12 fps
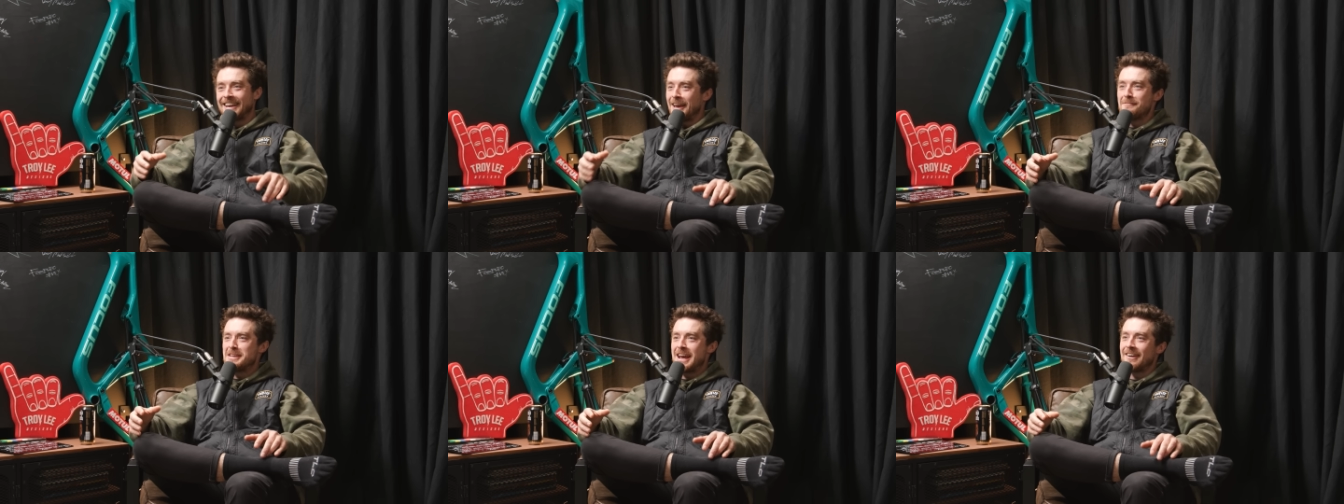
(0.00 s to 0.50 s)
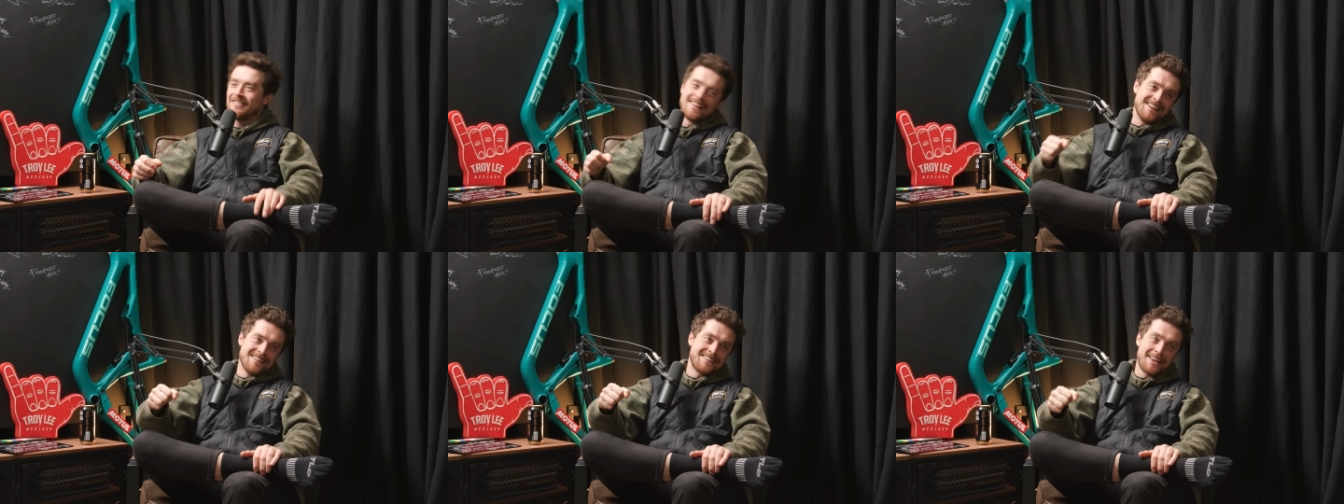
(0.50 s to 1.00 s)
Get me out there.
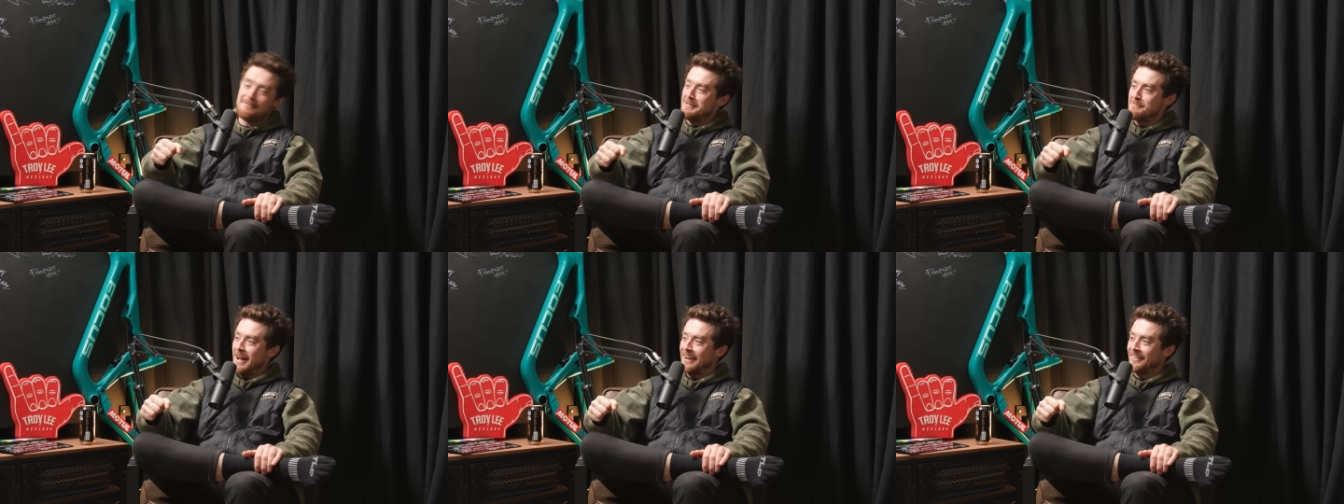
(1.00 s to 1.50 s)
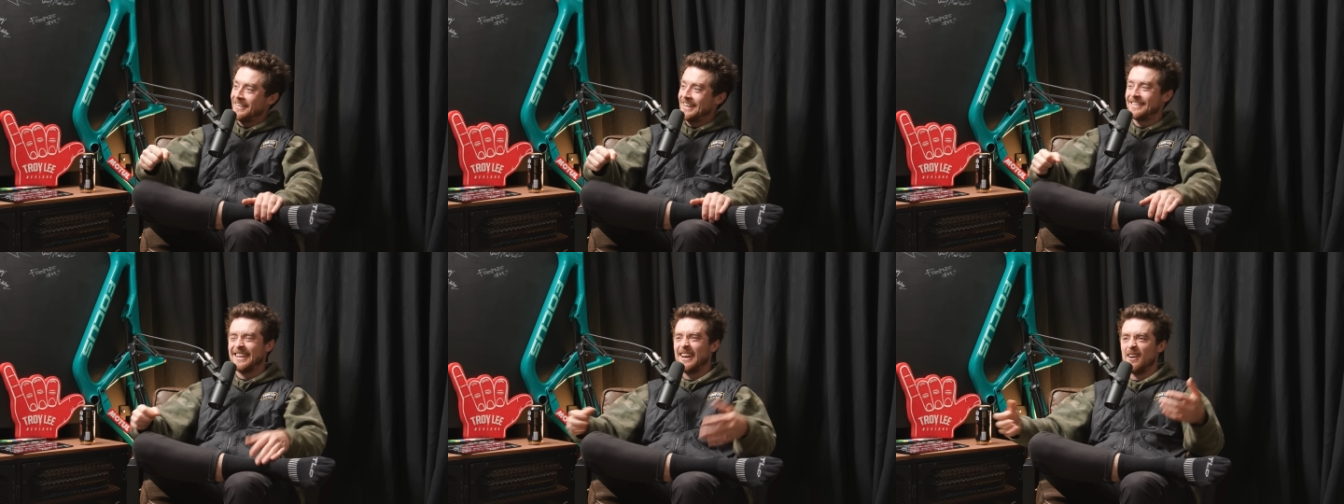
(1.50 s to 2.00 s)
Let's get me back on the
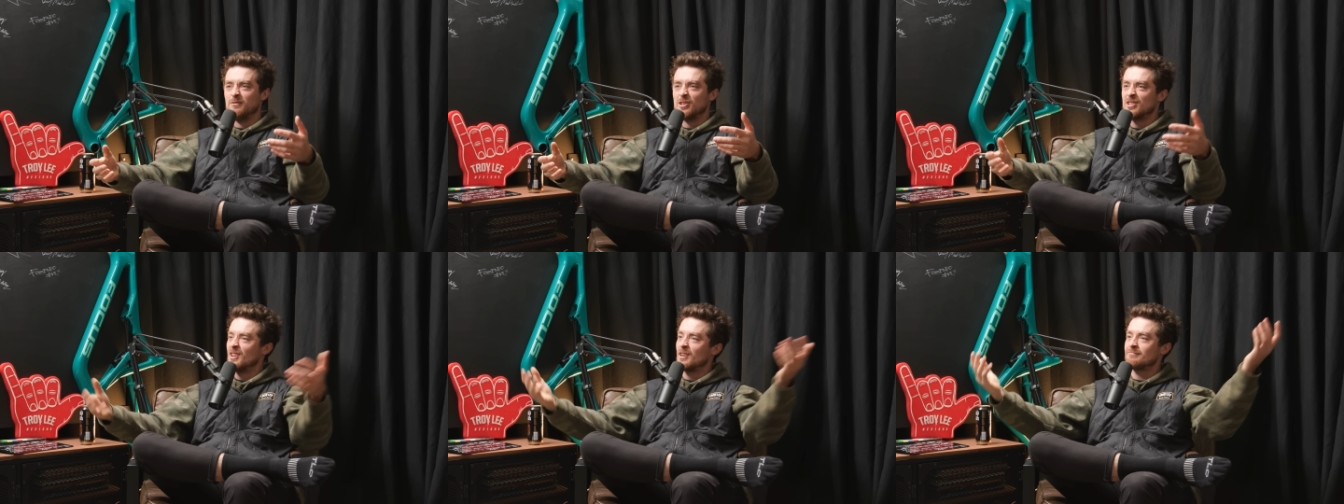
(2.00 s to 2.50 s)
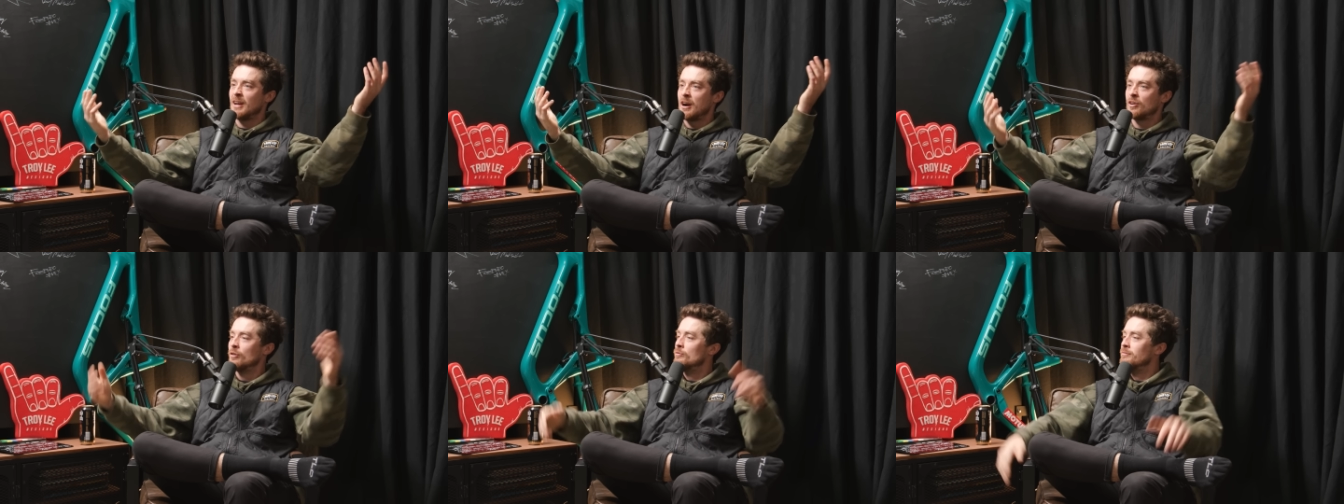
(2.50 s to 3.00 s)
internet. I'm just like, oh,
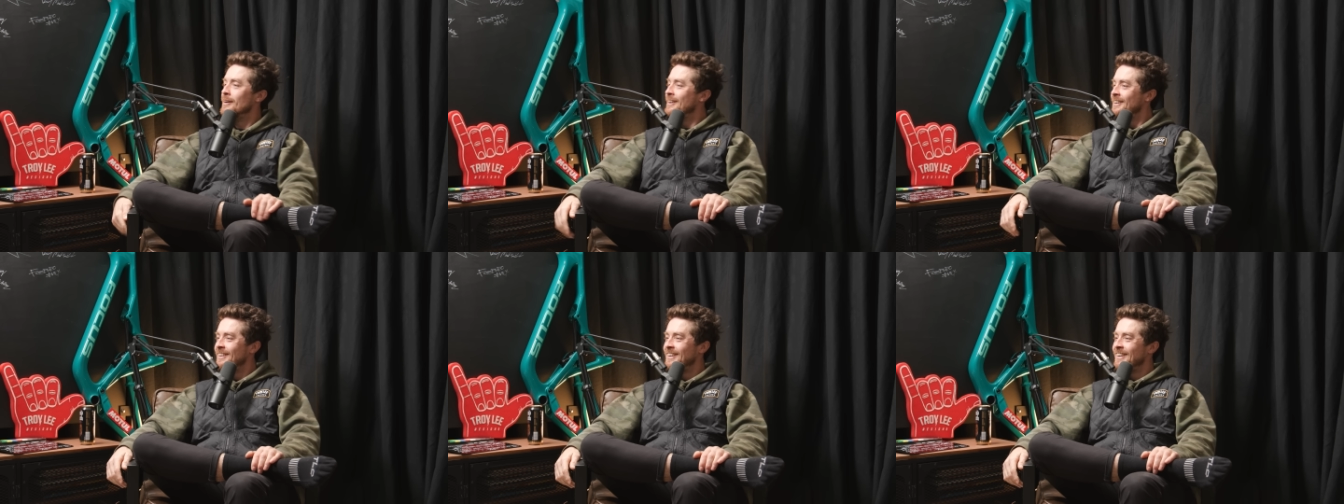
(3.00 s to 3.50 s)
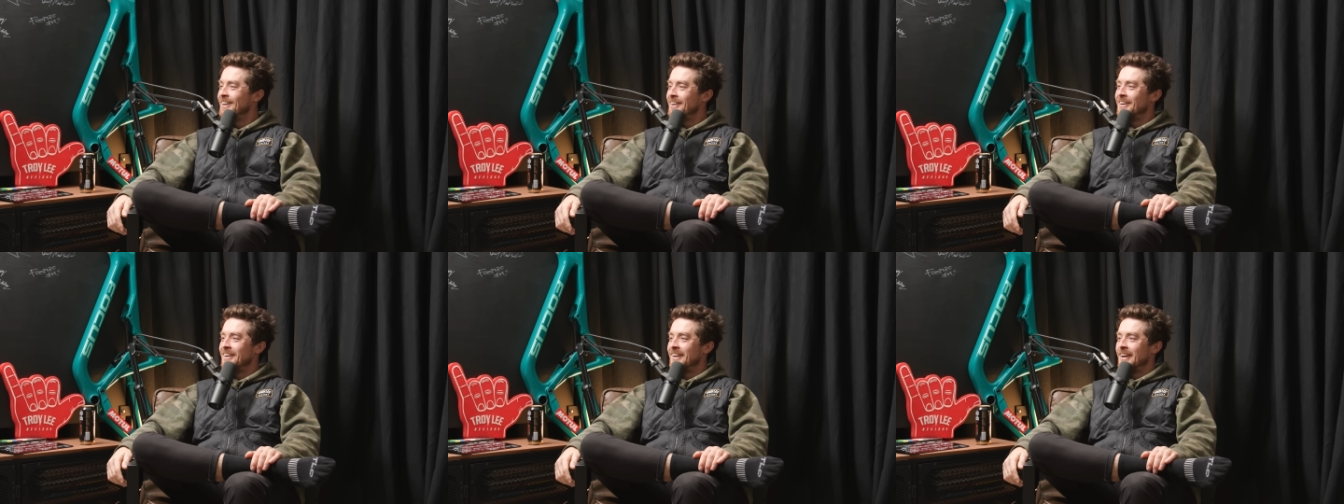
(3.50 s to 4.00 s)
cool.
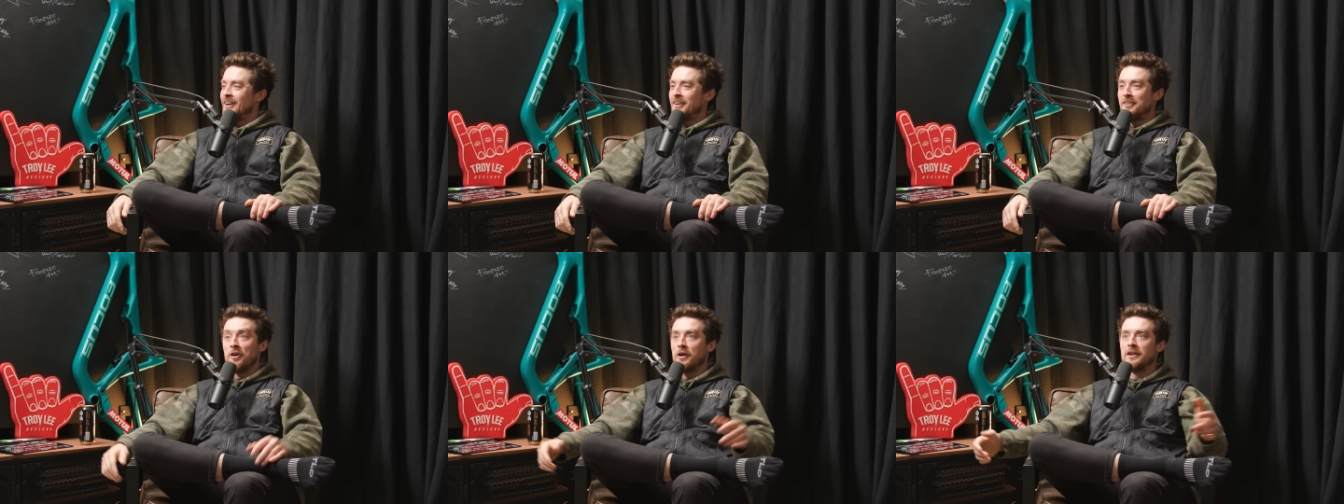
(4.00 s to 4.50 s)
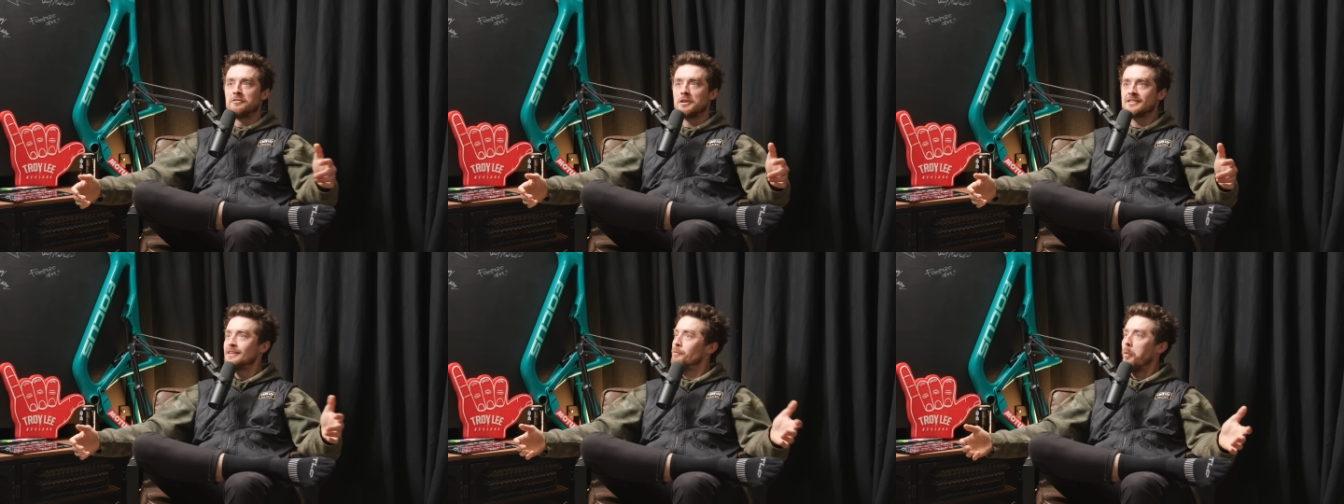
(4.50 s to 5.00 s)
Not
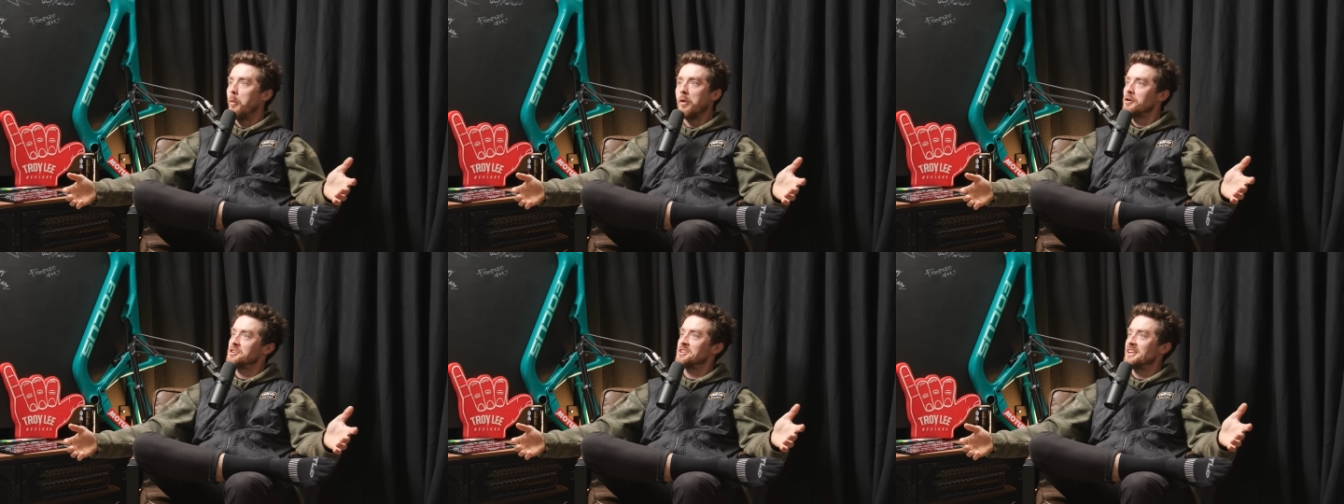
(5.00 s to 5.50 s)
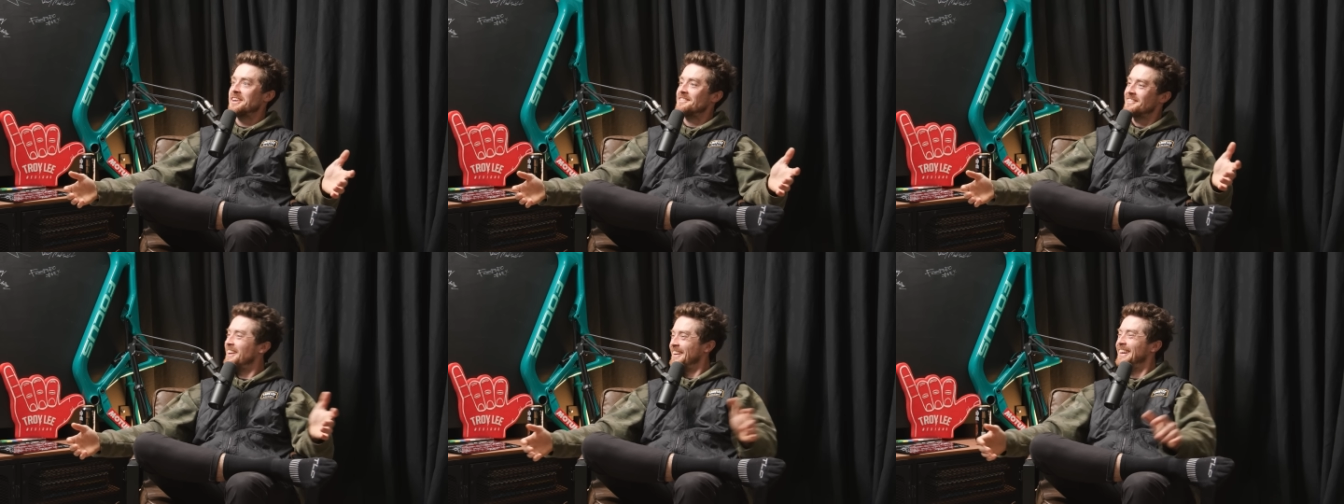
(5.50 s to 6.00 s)
interested? Watch this.